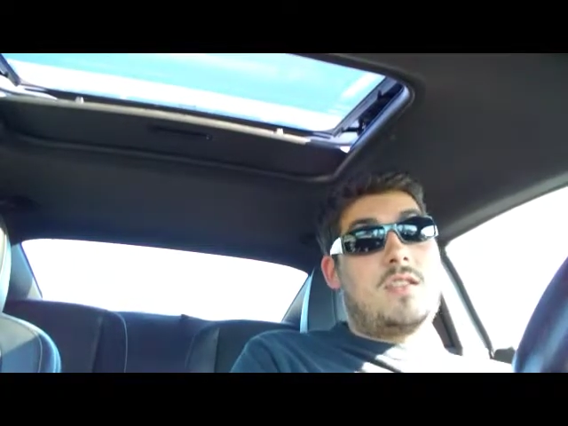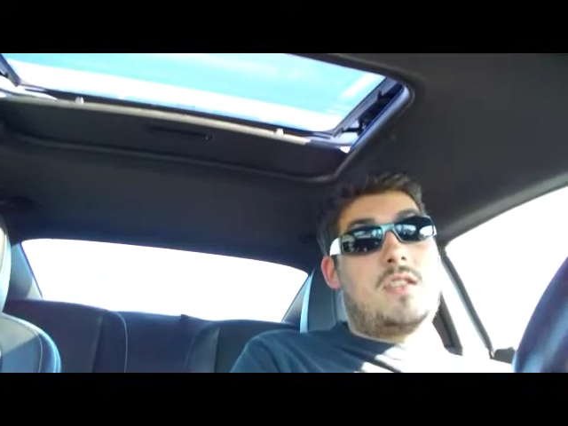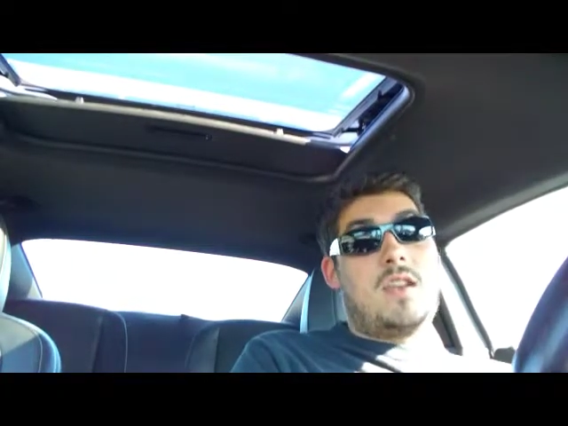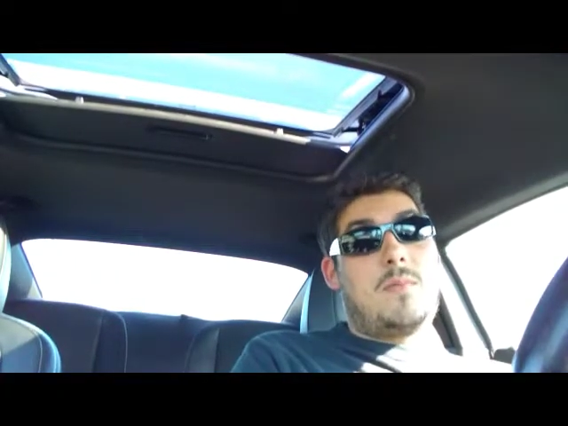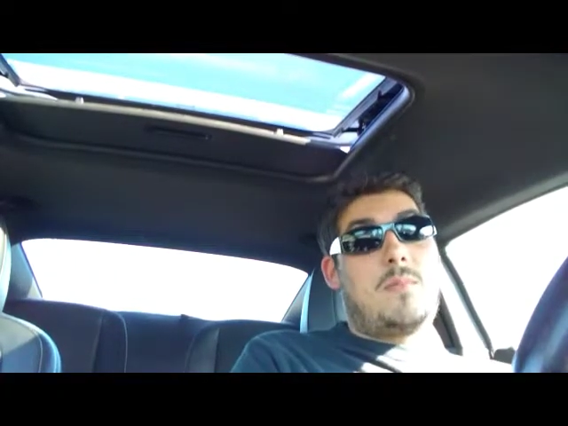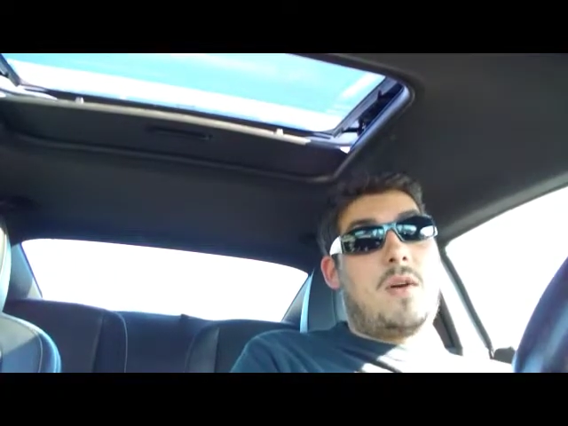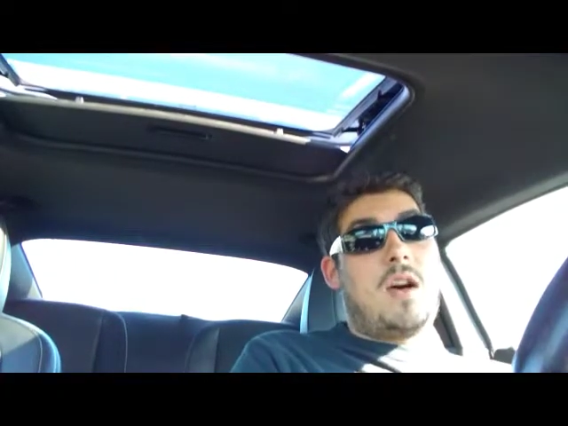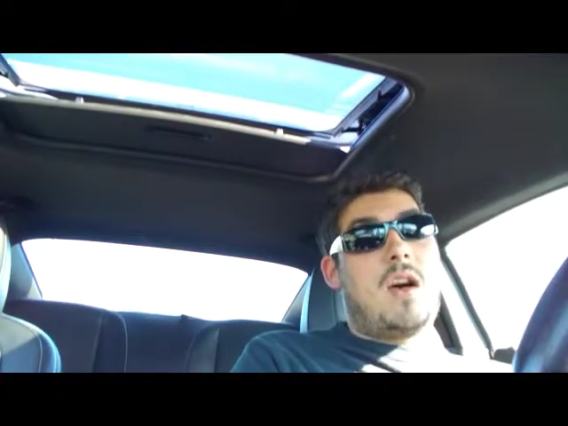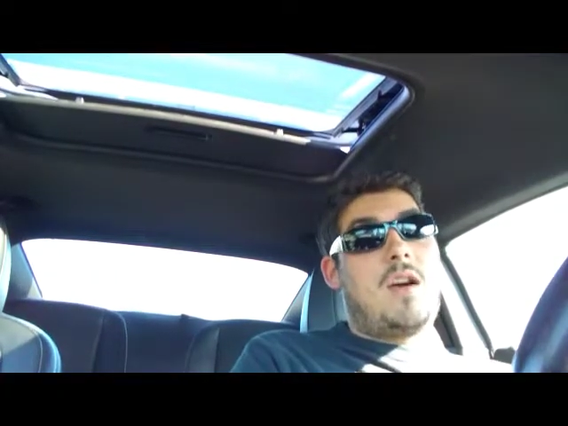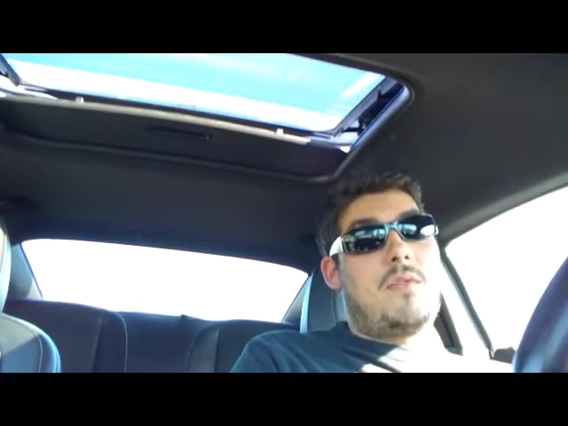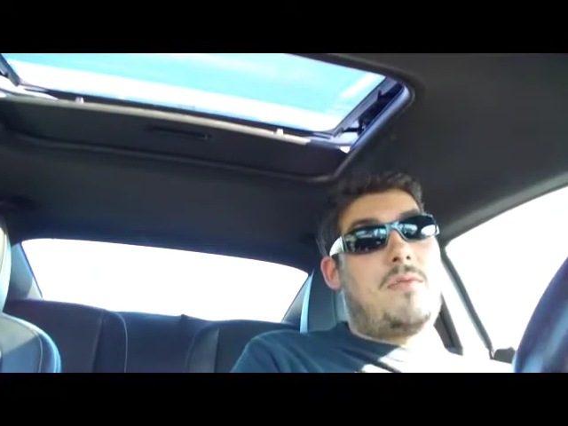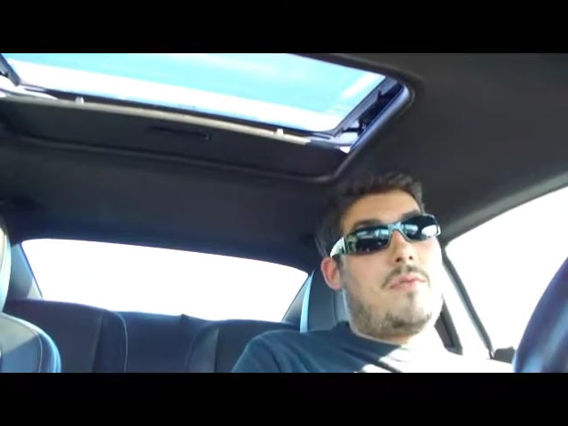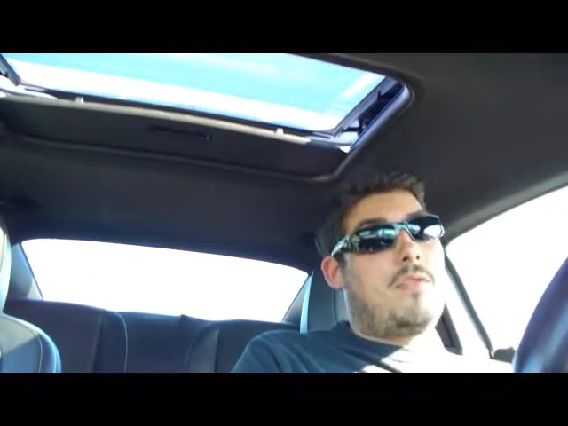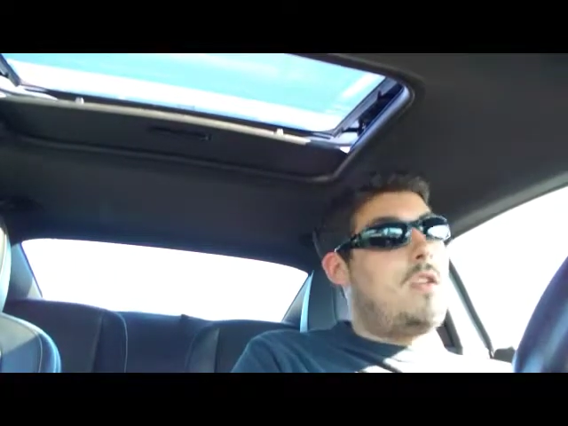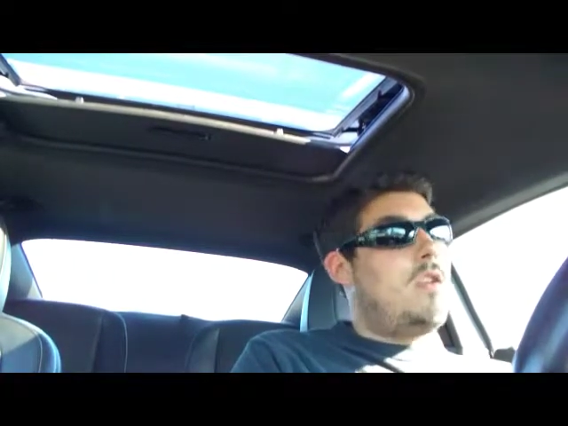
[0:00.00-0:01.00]
tip
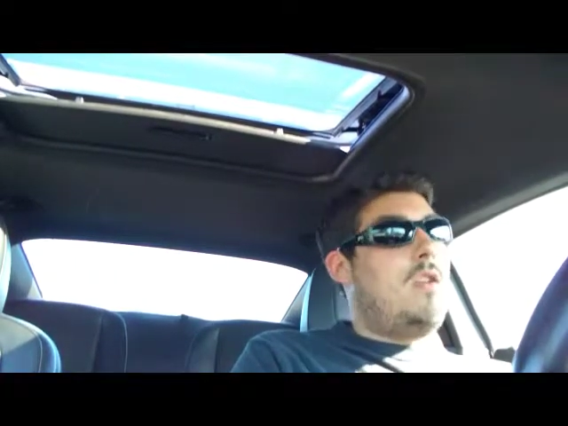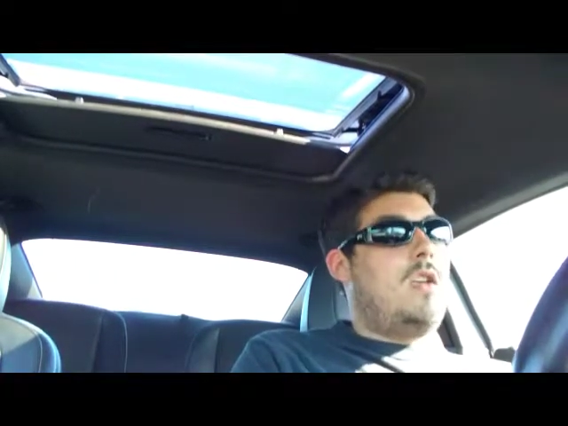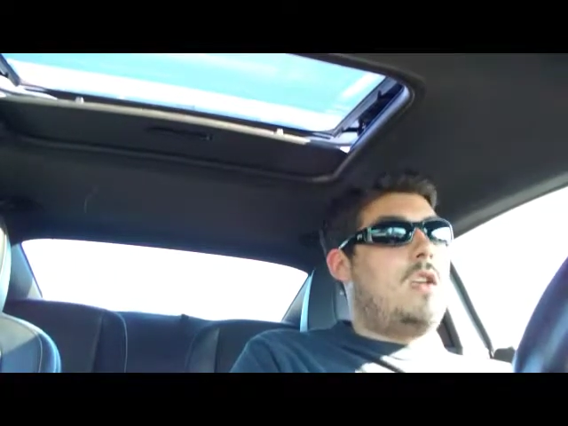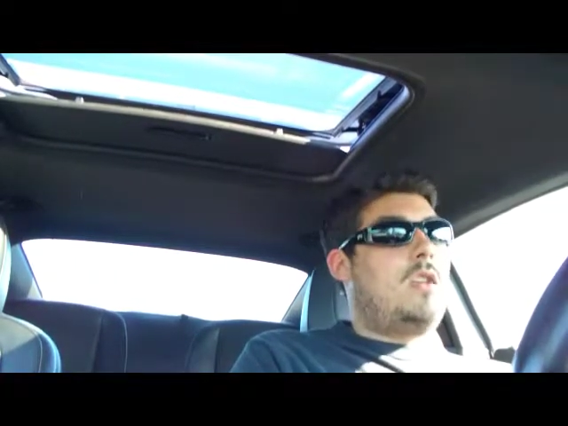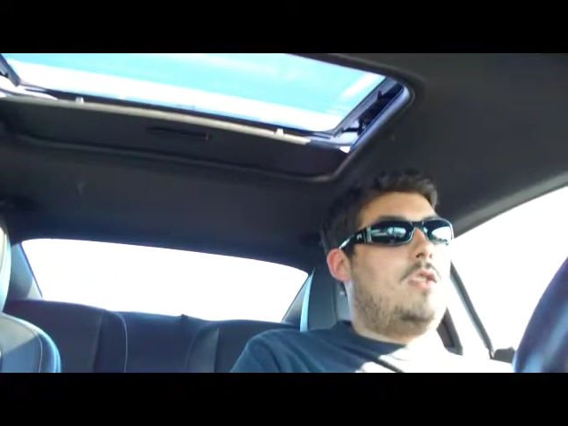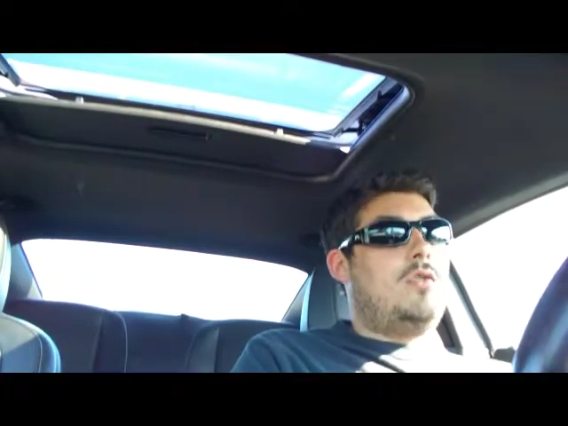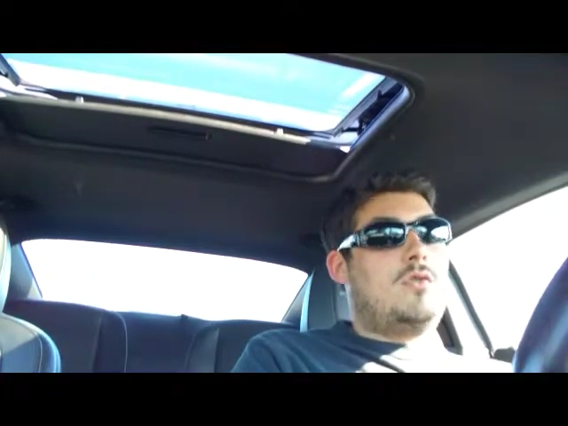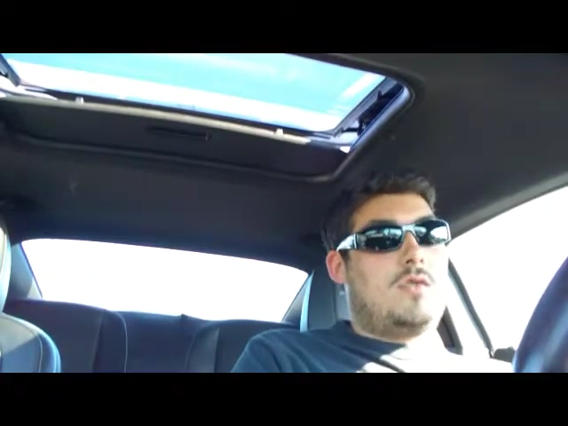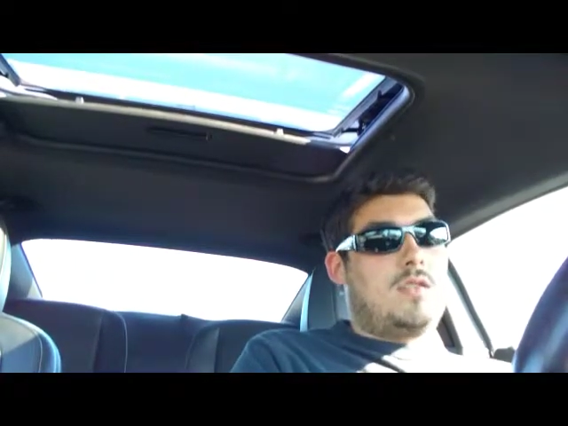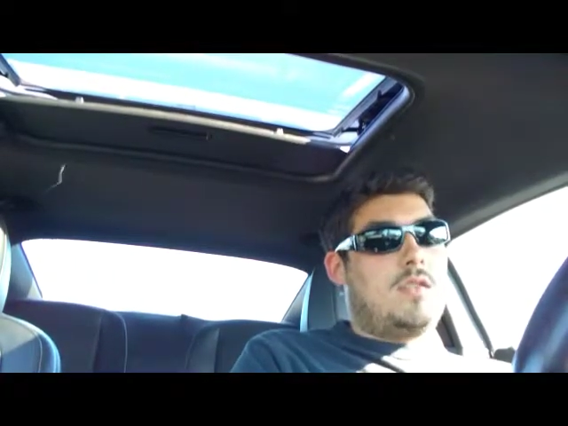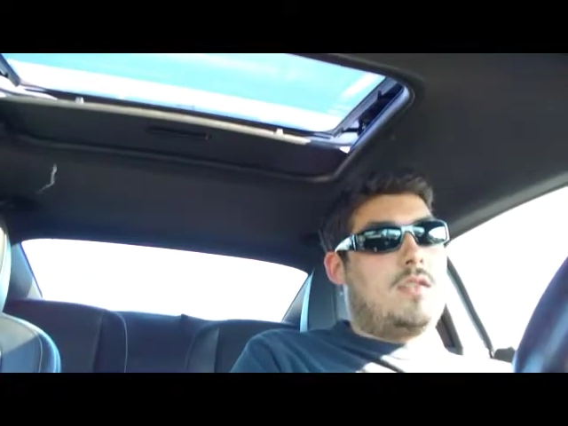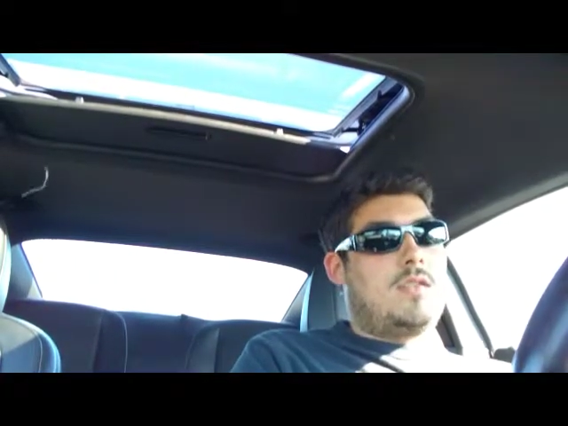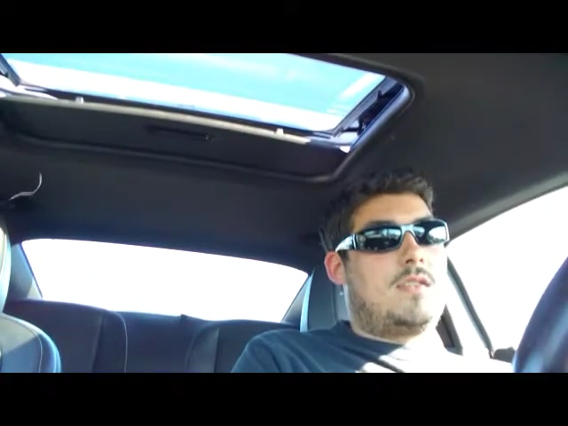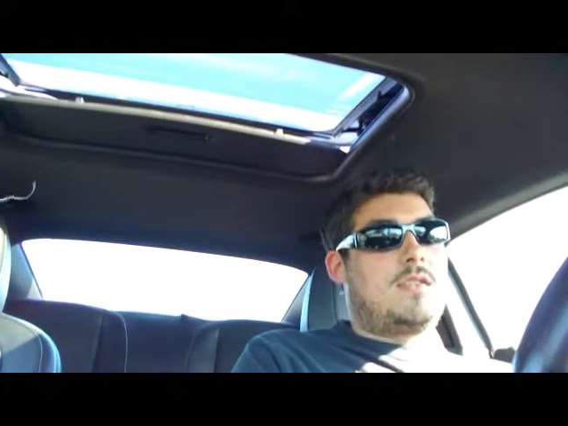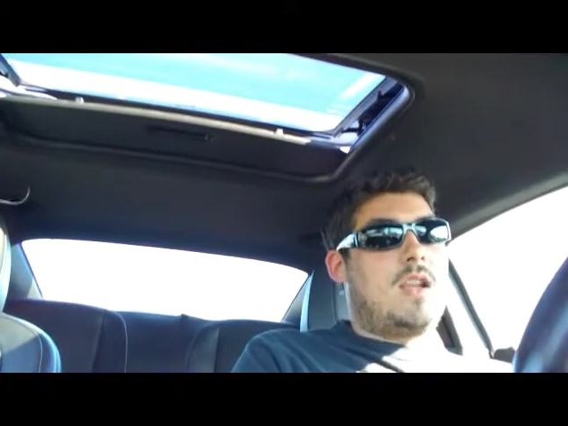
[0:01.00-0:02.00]
off, use
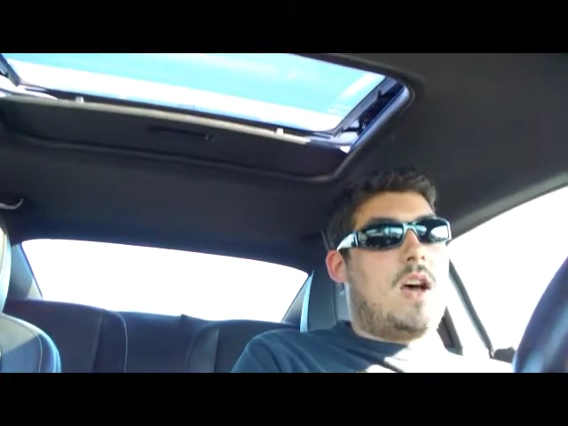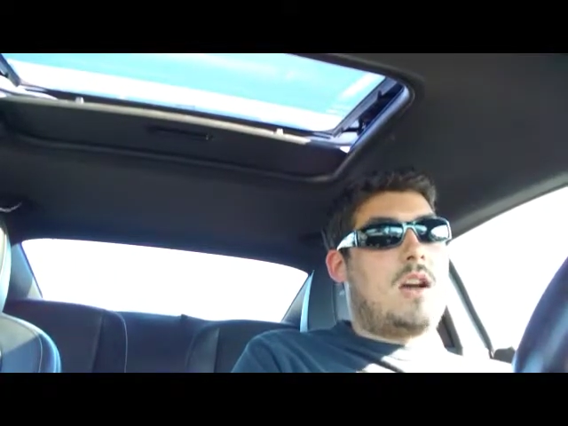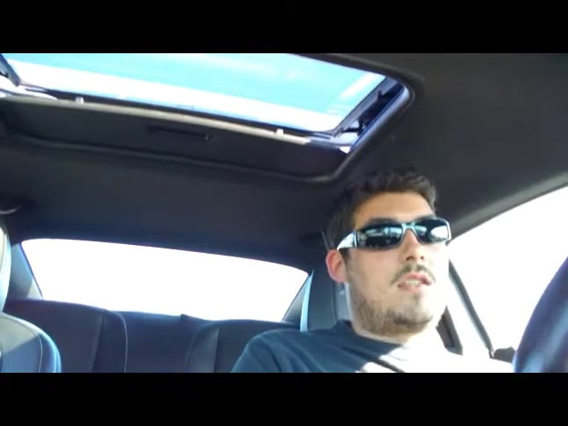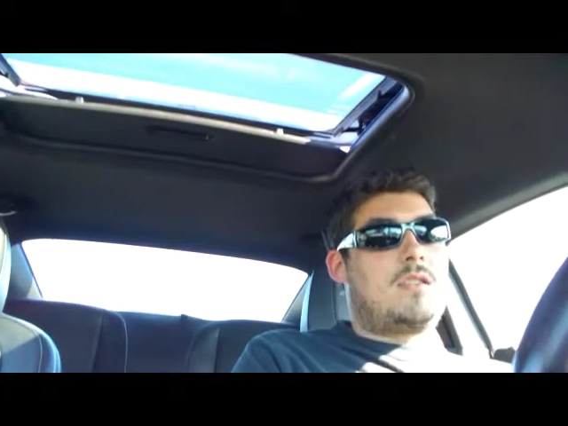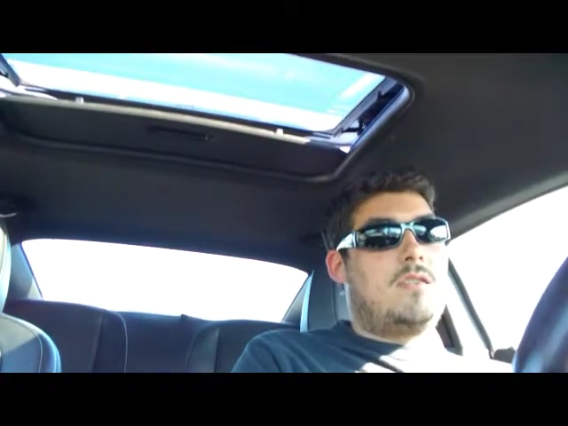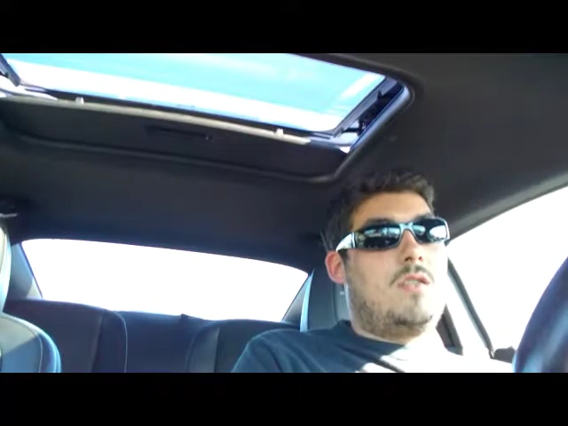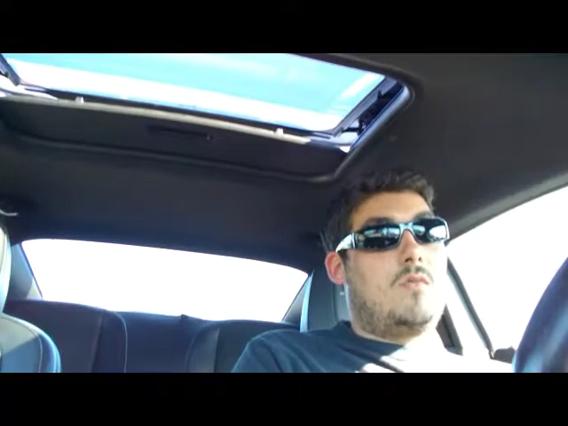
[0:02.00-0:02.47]
the stock